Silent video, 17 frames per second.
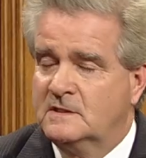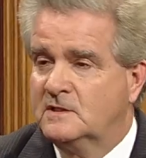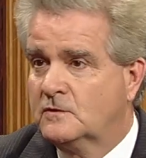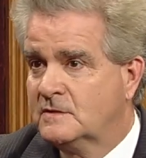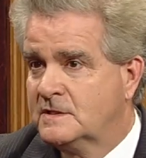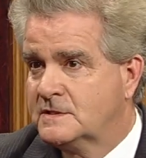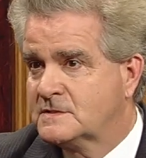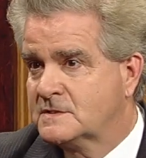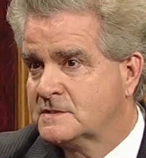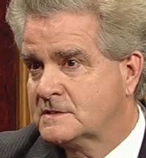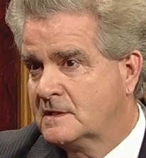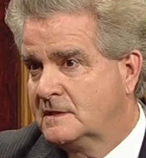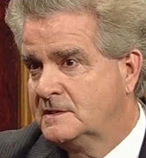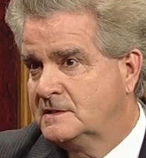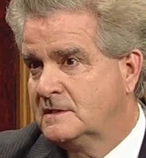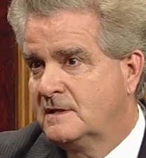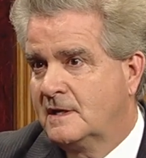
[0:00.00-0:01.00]
degrees and
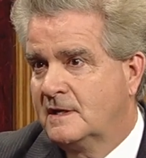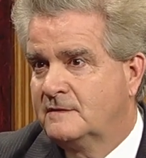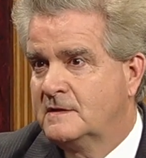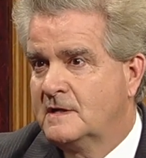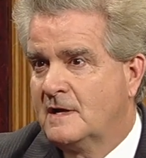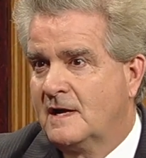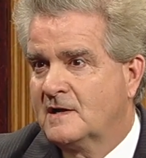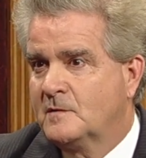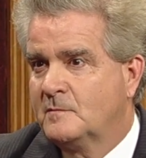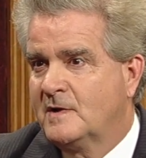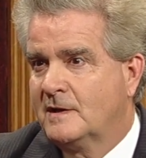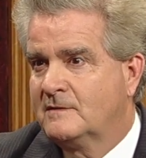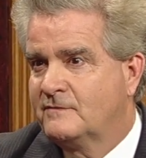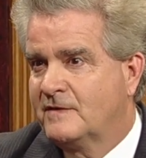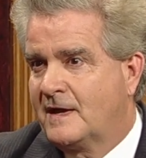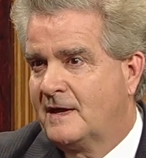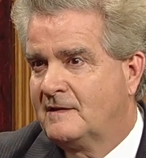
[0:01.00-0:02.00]
sunny today in the Yakima
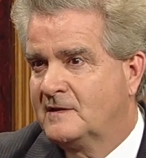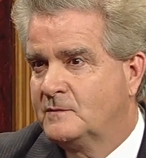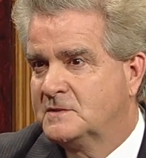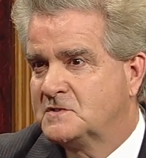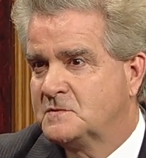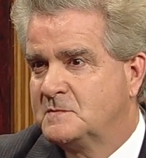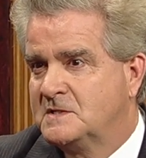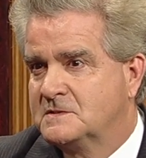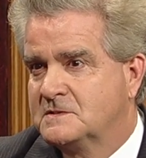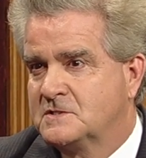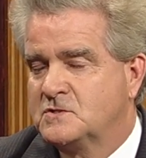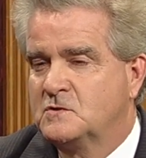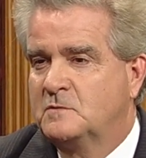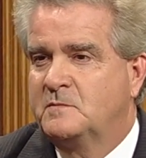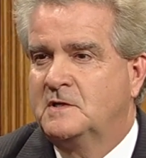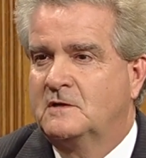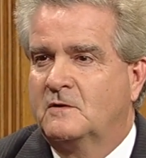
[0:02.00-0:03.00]
Valley, which means it
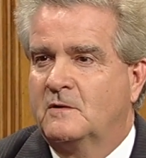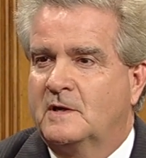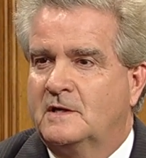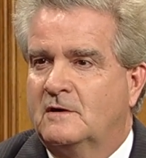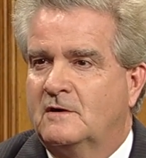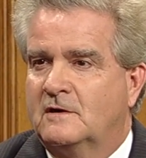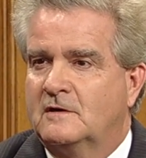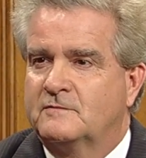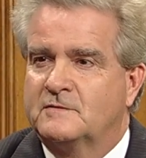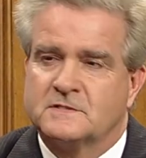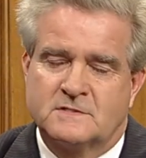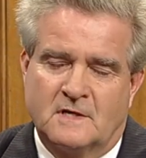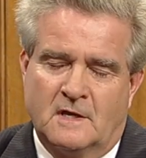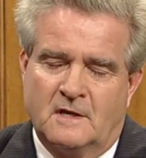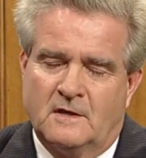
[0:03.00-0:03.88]
should be a great harvest.